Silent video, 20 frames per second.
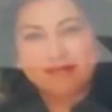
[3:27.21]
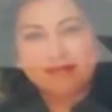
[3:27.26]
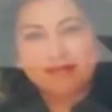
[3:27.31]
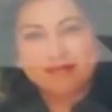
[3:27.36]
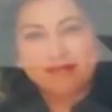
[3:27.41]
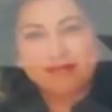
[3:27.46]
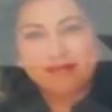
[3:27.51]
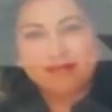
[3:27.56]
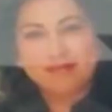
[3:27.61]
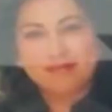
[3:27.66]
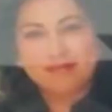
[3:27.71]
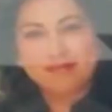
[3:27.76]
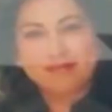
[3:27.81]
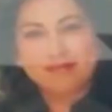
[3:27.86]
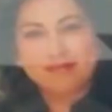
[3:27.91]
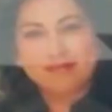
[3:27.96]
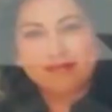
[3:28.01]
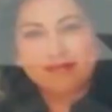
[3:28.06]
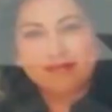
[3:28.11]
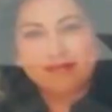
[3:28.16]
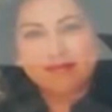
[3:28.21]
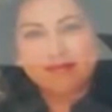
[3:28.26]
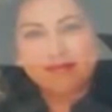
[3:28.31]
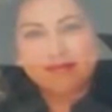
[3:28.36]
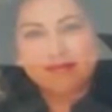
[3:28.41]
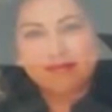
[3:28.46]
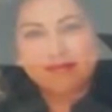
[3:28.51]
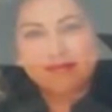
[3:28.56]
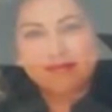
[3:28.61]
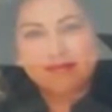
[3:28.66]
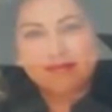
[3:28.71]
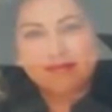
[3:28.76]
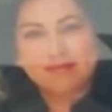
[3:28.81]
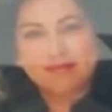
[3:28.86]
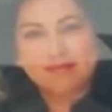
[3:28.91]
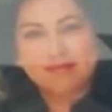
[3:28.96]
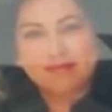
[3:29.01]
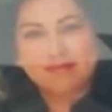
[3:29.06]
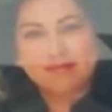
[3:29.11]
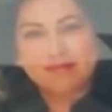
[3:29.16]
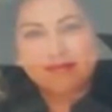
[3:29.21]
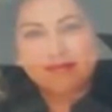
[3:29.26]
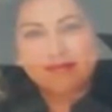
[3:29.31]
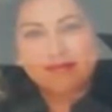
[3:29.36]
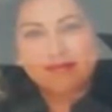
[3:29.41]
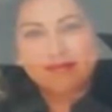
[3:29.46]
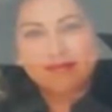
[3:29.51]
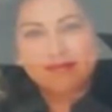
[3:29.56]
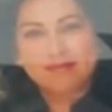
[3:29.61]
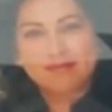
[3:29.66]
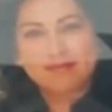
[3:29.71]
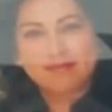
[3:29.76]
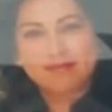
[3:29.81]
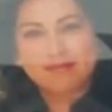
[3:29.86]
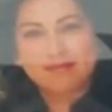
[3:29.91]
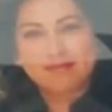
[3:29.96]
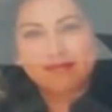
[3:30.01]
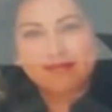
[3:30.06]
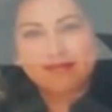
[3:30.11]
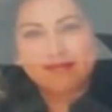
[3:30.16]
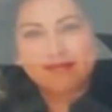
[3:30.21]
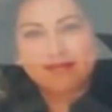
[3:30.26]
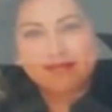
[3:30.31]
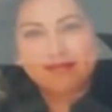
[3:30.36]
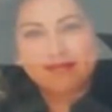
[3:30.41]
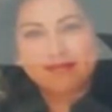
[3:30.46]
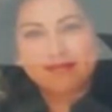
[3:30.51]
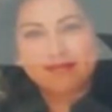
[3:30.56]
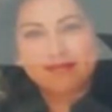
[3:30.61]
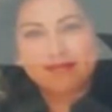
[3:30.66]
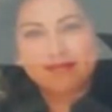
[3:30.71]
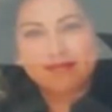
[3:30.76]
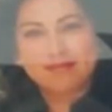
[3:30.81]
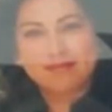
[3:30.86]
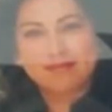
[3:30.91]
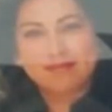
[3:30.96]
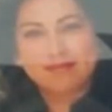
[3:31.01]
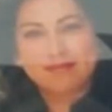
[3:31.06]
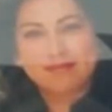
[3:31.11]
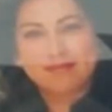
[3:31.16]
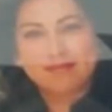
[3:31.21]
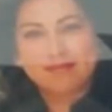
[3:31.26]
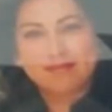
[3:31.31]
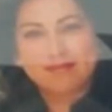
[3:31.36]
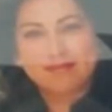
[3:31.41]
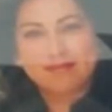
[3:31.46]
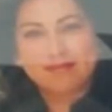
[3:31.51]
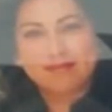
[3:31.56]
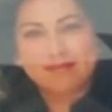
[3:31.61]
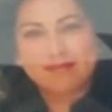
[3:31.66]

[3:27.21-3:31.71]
This person isn't speaking.